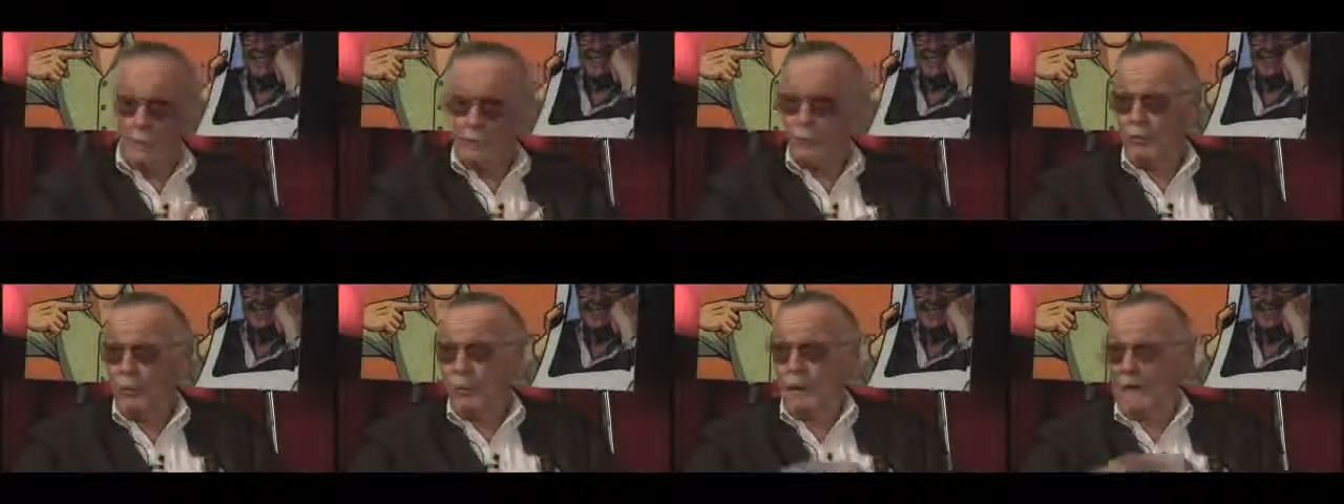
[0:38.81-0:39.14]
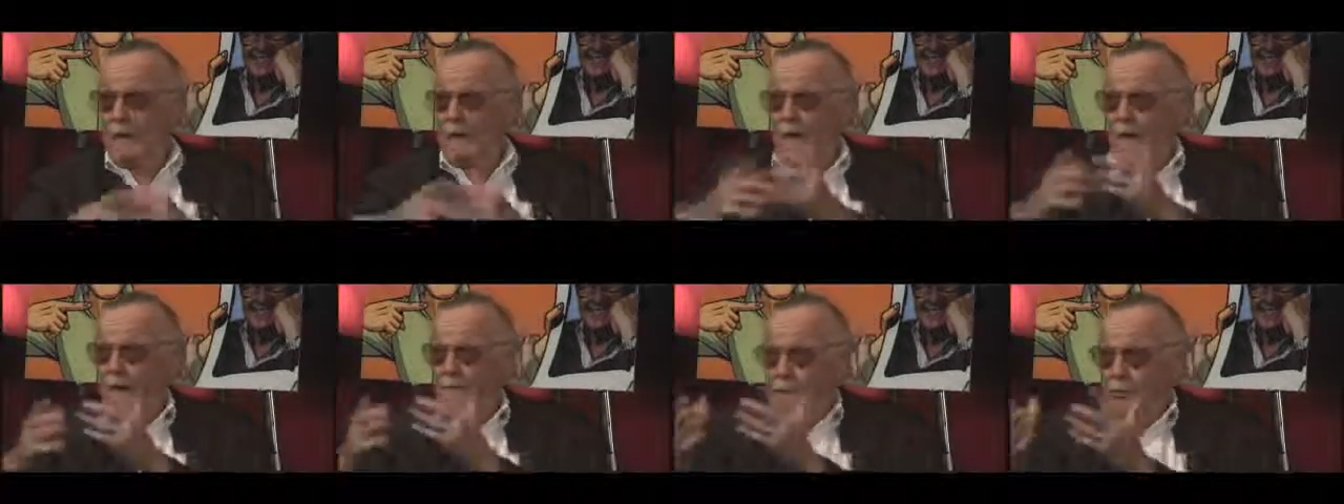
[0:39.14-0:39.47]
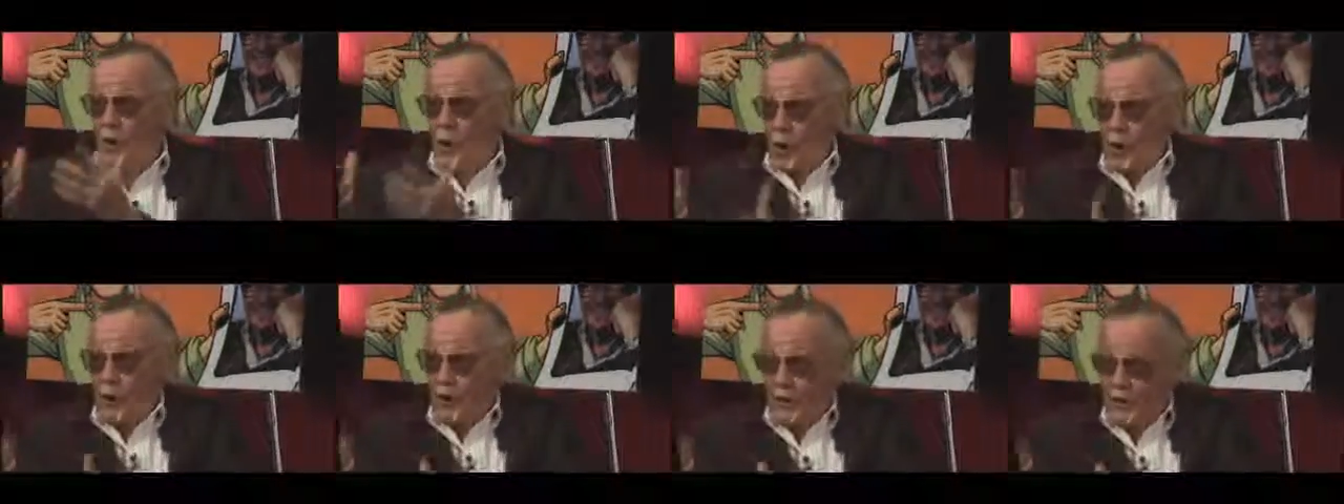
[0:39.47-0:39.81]
I mean, would it
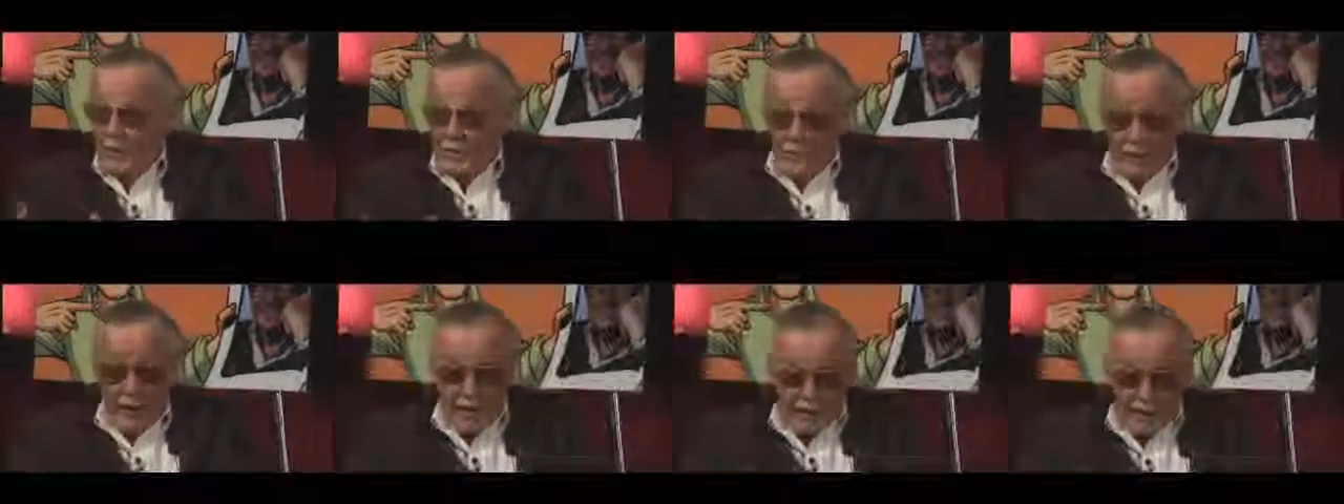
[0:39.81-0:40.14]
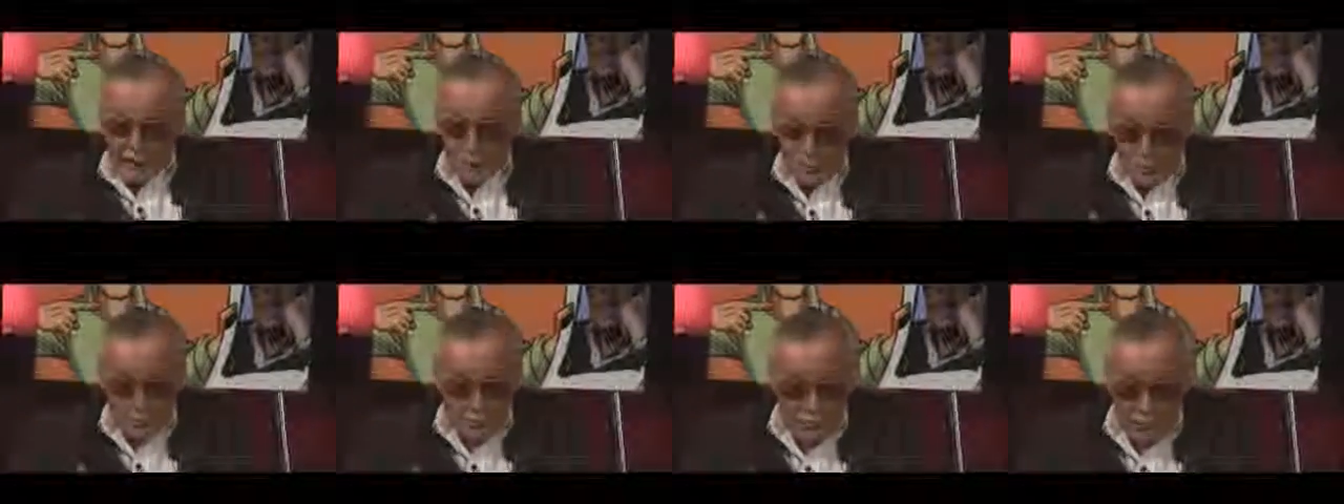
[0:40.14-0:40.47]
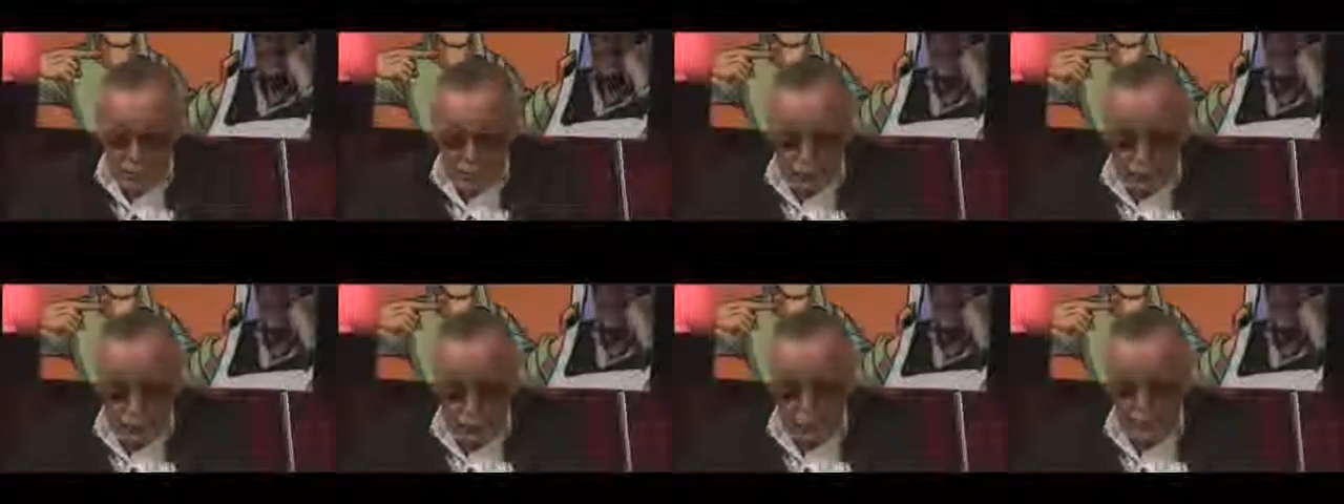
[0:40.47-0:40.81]
have hurt him? I could just
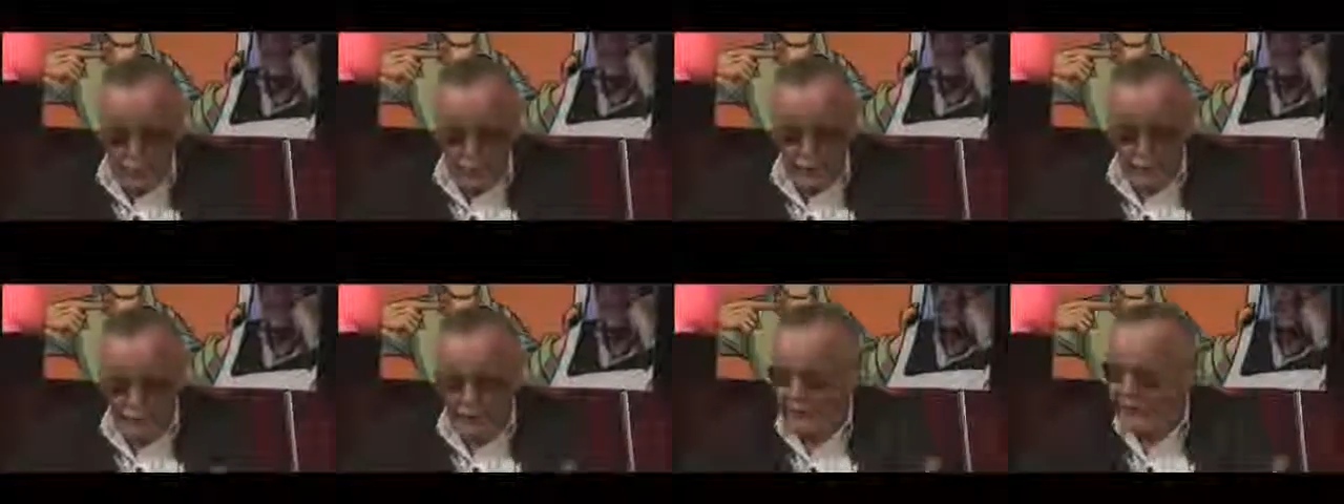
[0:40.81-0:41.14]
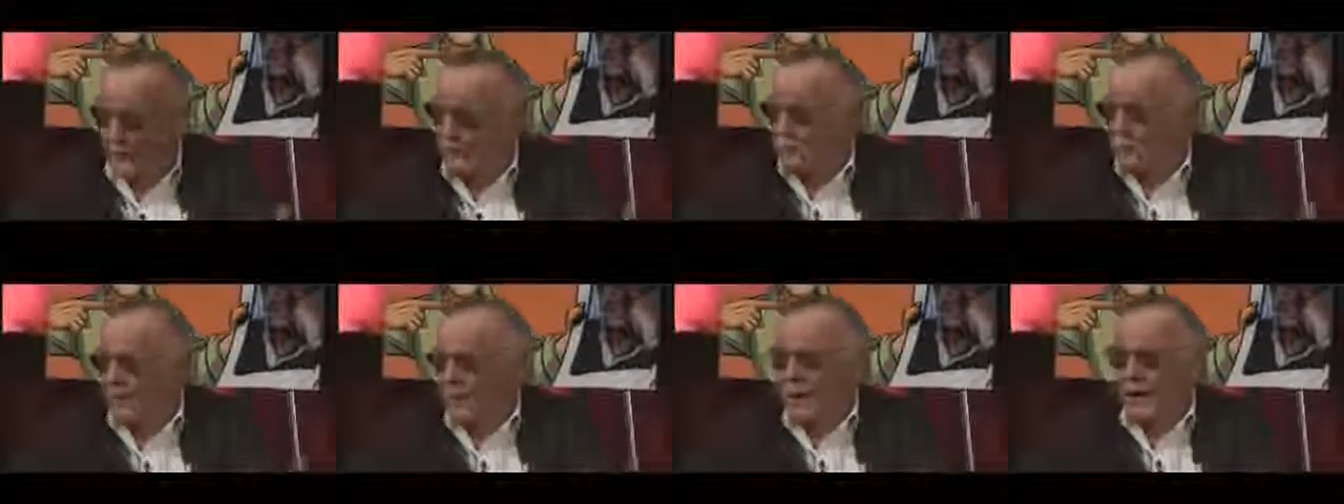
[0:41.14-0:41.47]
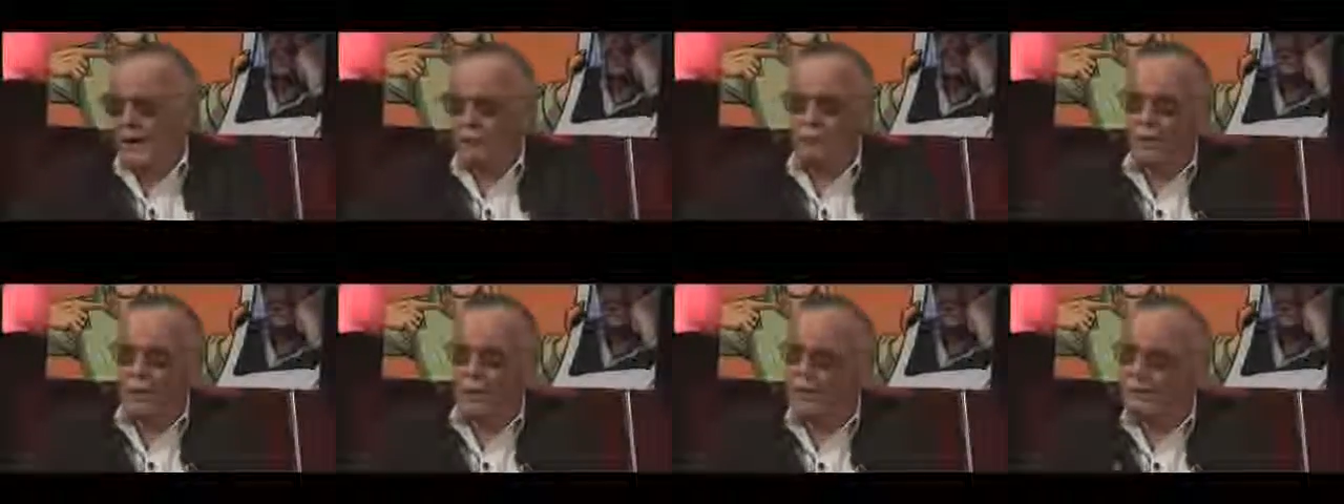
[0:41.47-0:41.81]
be walking in the
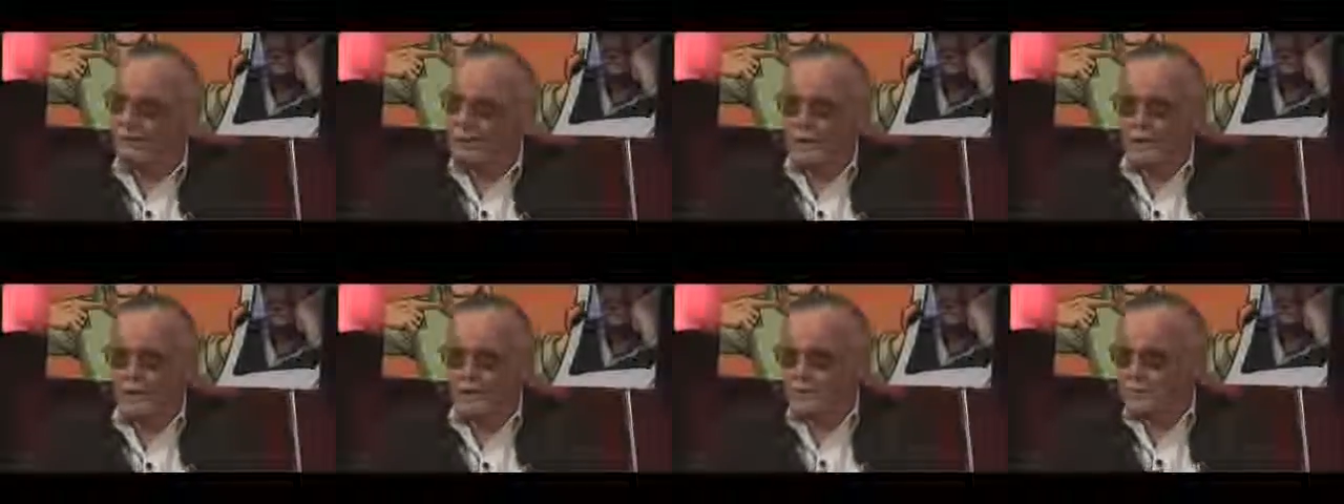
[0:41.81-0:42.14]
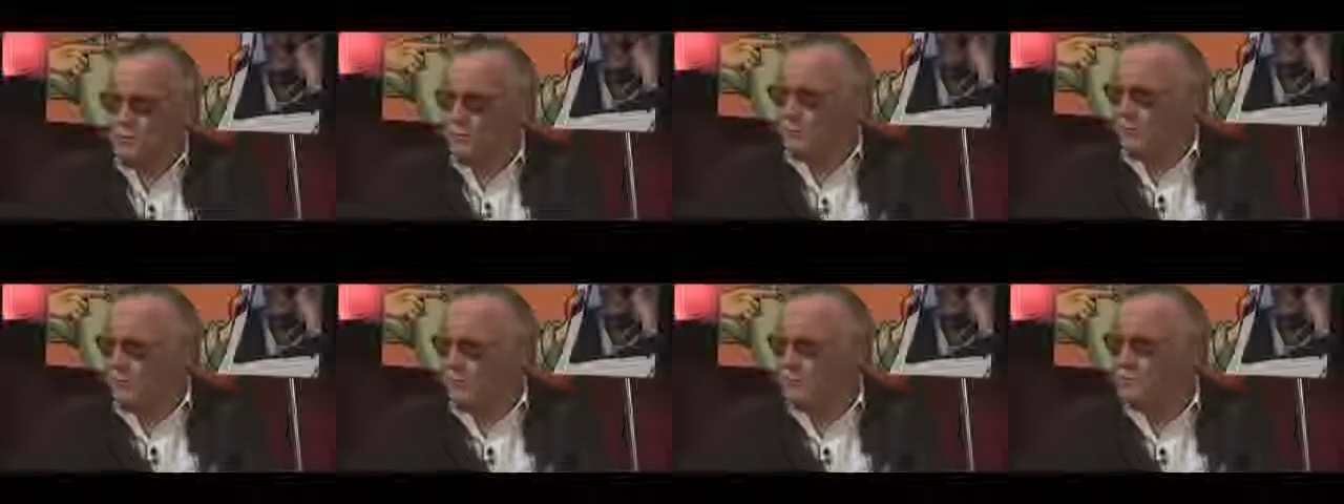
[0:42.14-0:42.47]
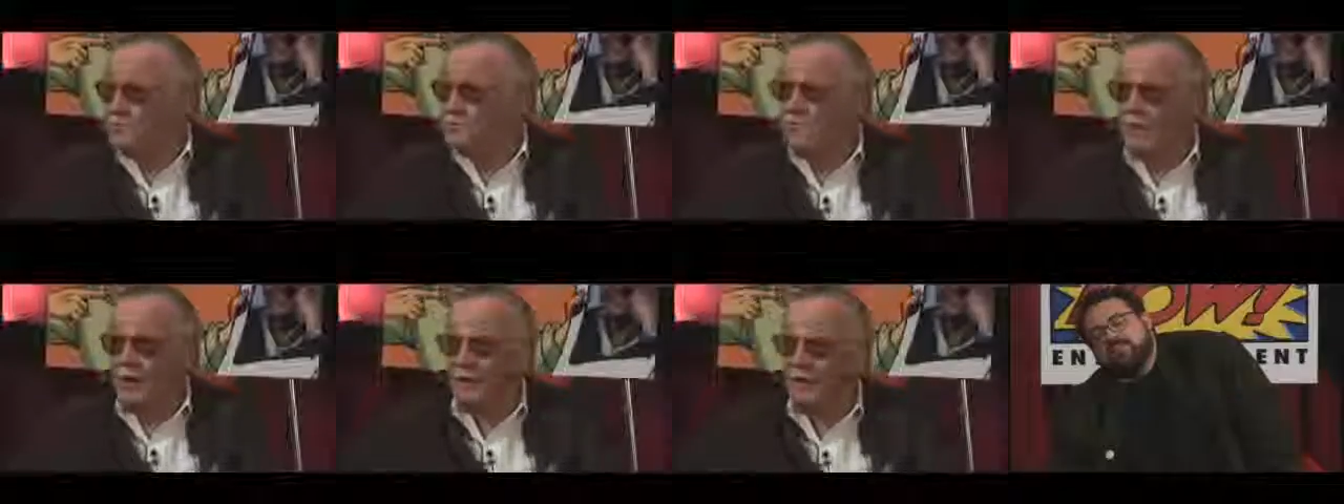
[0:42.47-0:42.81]
background in a street